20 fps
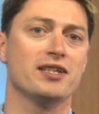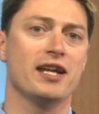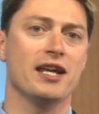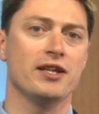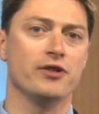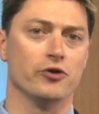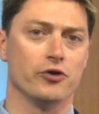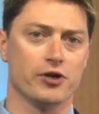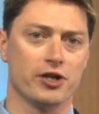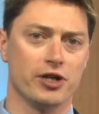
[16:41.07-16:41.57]

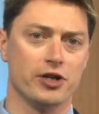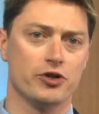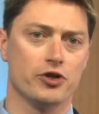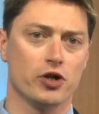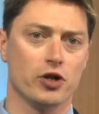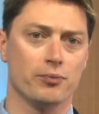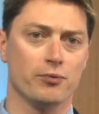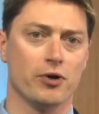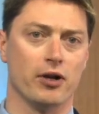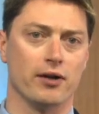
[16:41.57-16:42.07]
Daniel could
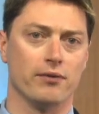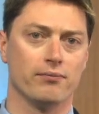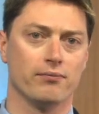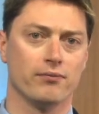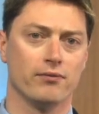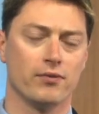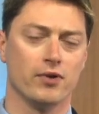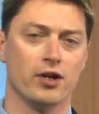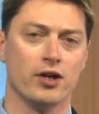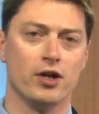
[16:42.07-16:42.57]
interpret.
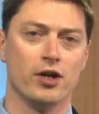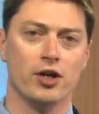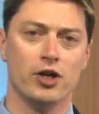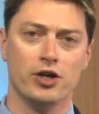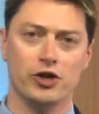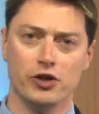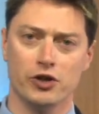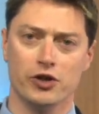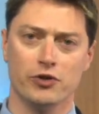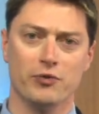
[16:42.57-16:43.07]

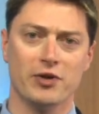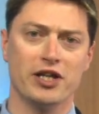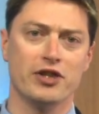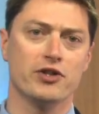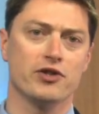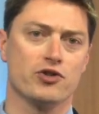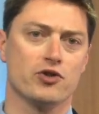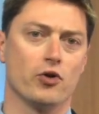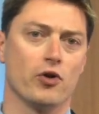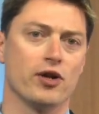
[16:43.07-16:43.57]
You can read the
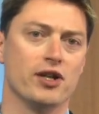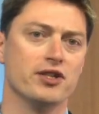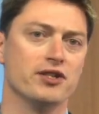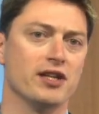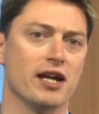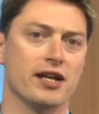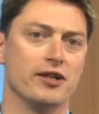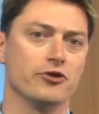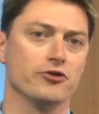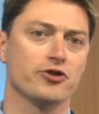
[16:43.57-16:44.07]
story in
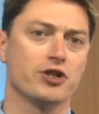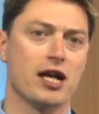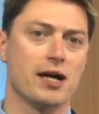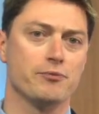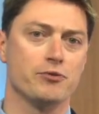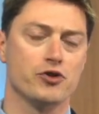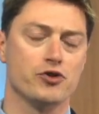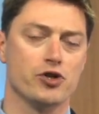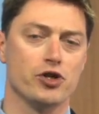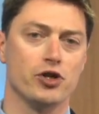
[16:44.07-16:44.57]
Daniel
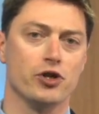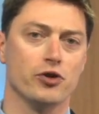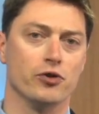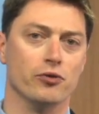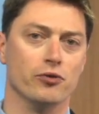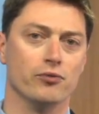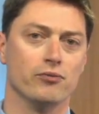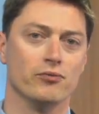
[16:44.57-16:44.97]
chapter two.